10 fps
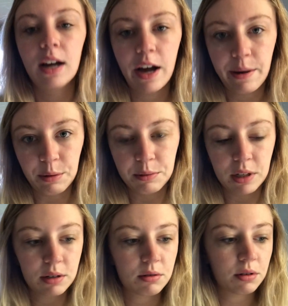I'm
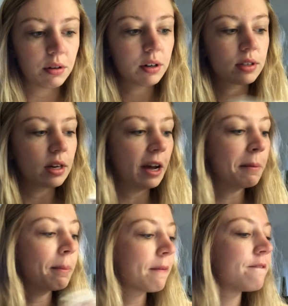obsessed with New York City.
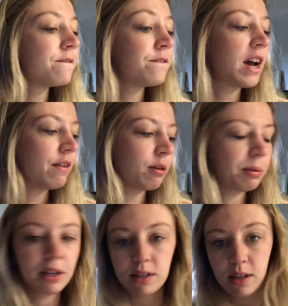Favorite
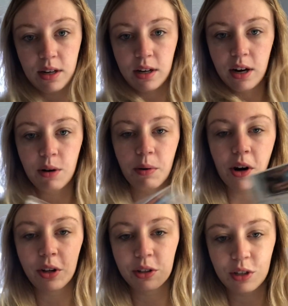place in the entire
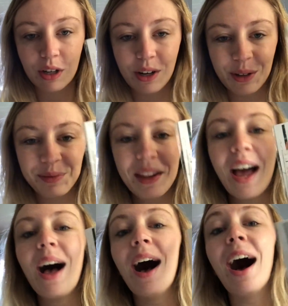world, so
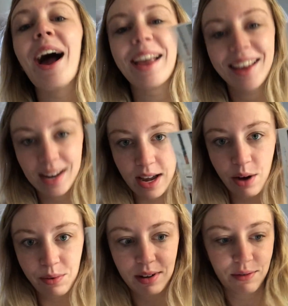I
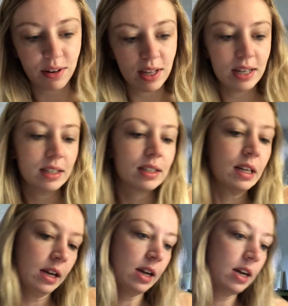cannot wait for this.
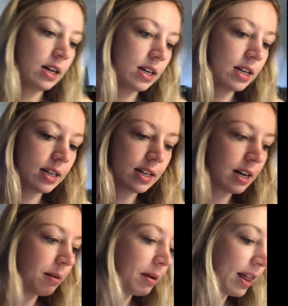
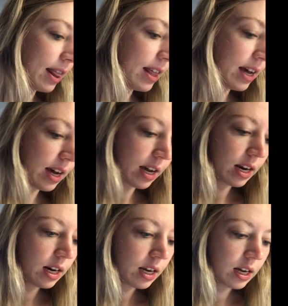
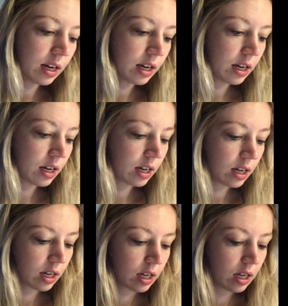Then
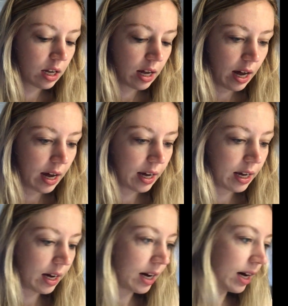I
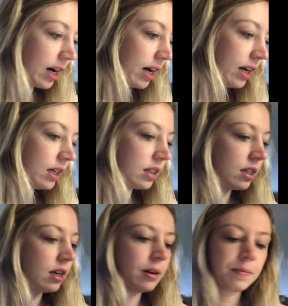
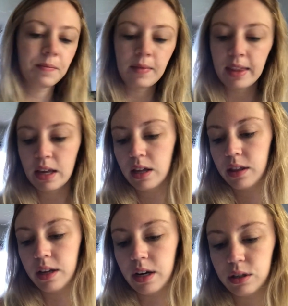got
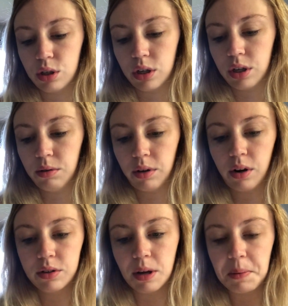this cute
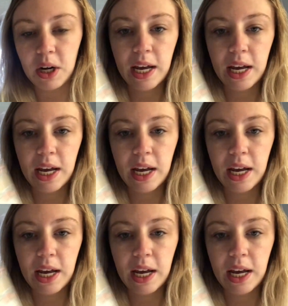little summer